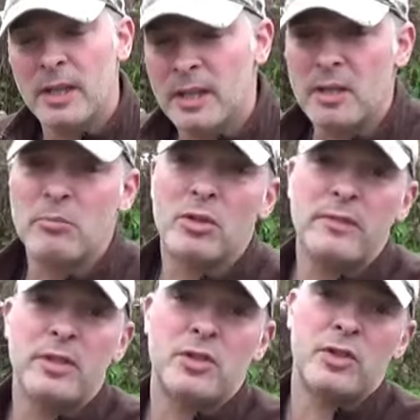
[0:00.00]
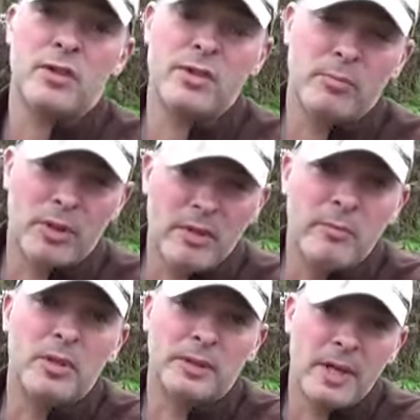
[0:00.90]
in previous years and where I've
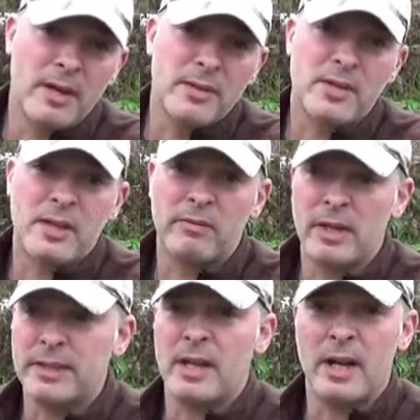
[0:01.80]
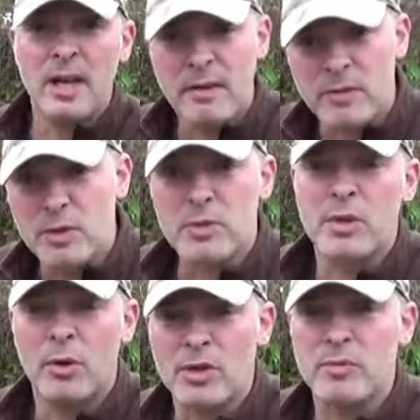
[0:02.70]
built gardens and stuff like that, I have used
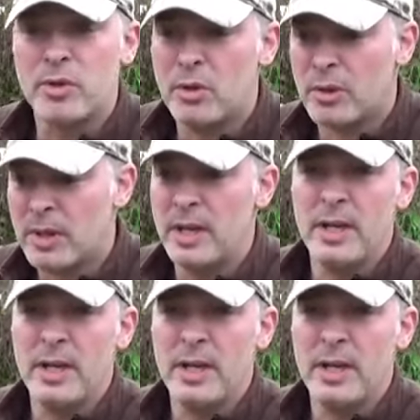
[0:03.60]
horse manure